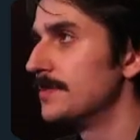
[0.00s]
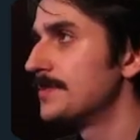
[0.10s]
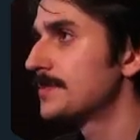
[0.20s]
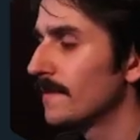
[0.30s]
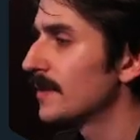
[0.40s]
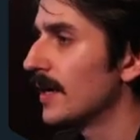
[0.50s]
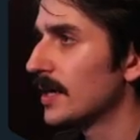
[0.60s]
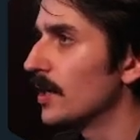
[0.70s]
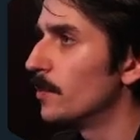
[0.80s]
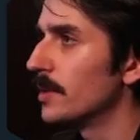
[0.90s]
That I can
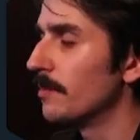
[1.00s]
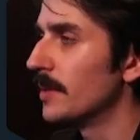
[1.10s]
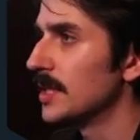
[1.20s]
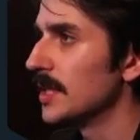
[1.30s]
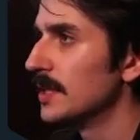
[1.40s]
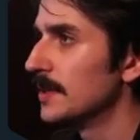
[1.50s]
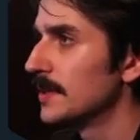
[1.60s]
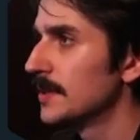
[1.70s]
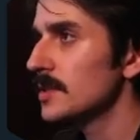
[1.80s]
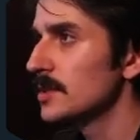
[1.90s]
open up manually.
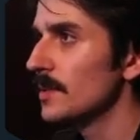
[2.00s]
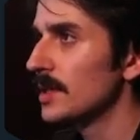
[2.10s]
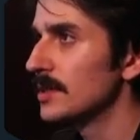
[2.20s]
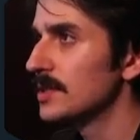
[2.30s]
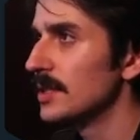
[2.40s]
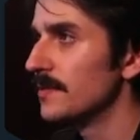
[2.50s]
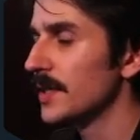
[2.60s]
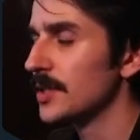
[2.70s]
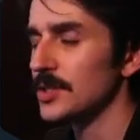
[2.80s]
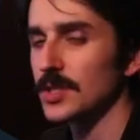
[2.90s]
So we're going to see if it can
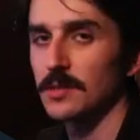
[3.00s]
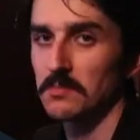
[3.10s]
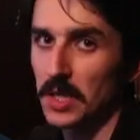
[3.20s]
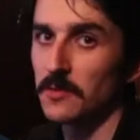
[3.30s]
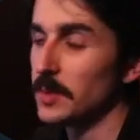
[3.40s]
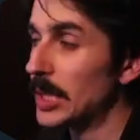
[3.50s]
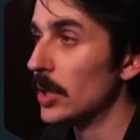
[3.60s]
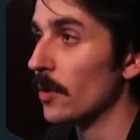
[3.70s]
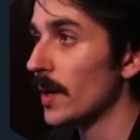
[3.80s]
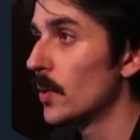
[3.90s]
just give me the
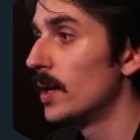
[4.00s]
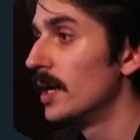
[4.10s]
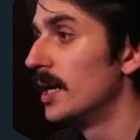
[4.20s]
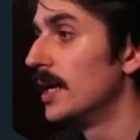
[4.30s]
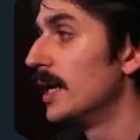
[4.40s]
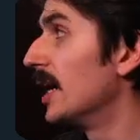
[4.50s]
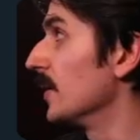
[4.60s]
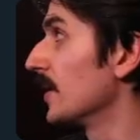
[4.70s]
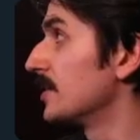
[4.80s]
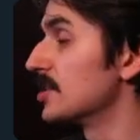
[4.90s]
URL and I can
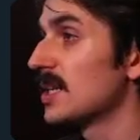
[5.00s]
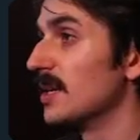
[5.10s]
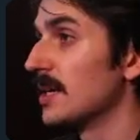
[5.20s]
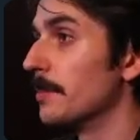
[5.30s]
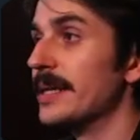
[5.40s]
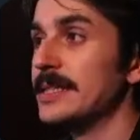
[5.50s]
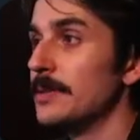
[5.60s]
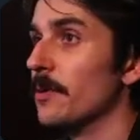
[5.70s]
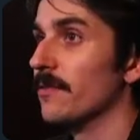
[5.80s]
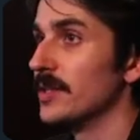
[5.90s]
just click it manually rather
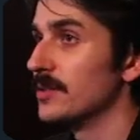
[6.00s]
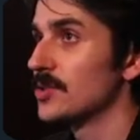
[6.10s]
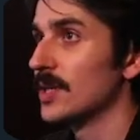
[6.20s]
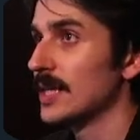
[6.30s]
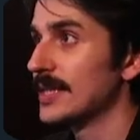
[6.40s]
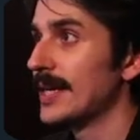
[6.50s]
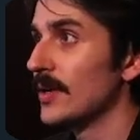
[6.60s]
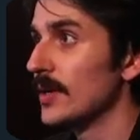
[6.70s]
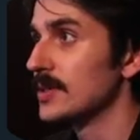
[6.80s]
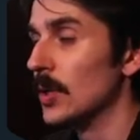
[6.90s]
than trying to get the AI to
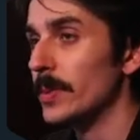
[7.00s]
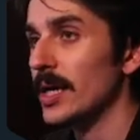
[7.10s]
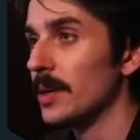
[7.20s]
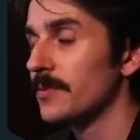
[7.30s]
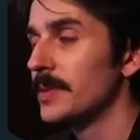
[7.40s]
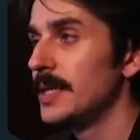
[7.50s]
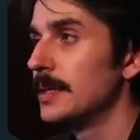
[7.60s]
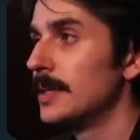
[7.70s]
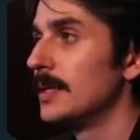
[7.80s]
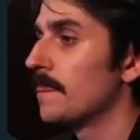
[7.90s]
open it up for me.
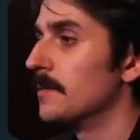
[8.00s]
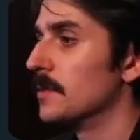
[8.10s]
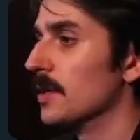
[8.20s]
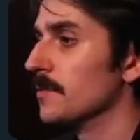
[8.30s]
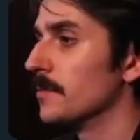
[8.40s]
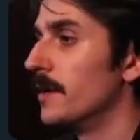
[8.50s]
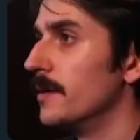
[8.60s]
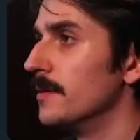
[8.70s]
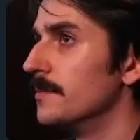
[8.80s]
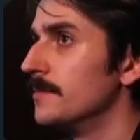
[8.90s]
And we'll go from there.
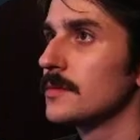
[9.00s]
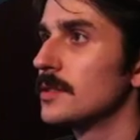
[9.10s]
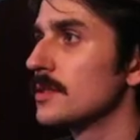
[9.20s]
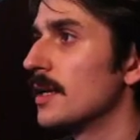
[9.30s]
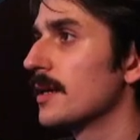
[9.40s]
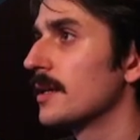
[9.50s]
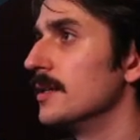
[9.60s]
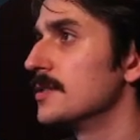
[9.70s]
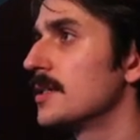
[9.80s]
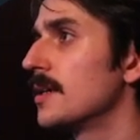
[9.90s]
Slack is
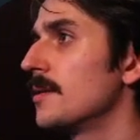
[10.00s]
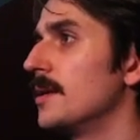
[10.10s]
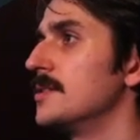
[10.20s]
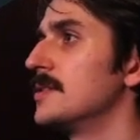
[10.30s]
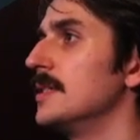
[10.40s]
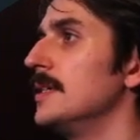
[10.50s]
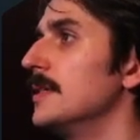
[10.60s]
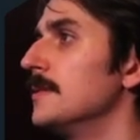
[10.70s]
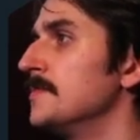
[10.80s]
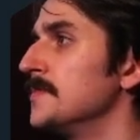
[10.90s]
done. Let's see.
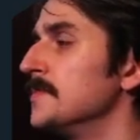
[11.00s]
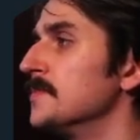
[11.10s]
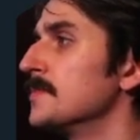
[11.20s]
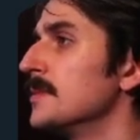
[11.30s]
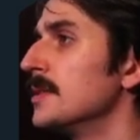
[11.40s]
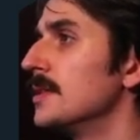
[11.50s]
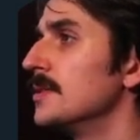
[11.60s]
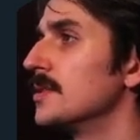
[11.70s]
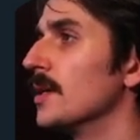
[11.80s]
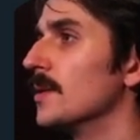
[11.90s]
So
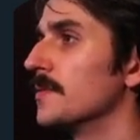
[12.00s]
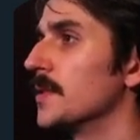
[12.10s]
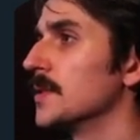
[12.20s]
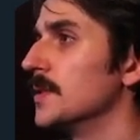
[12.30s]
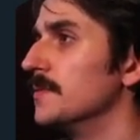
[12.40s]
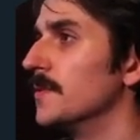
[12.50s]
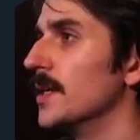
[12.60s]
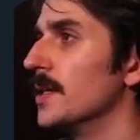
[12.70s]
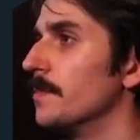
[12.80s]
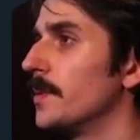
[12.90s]
I've got to invite the
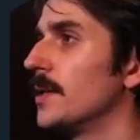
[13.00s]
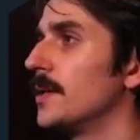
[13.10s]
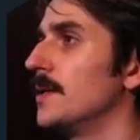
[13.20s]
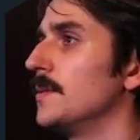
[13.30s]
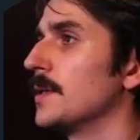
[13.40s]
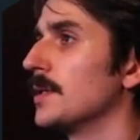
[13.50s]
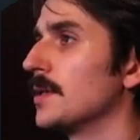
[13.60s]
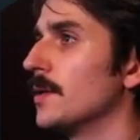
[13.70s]
bot. We're going to go back